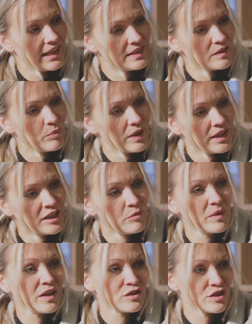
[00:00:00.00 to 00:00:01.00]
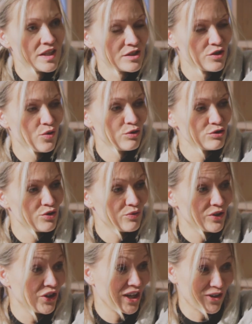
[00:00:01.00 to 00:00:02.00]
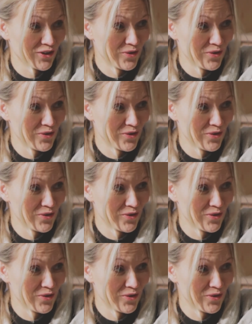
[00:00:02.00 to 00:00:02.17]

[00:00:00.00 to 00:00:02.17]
little by little, because that's also very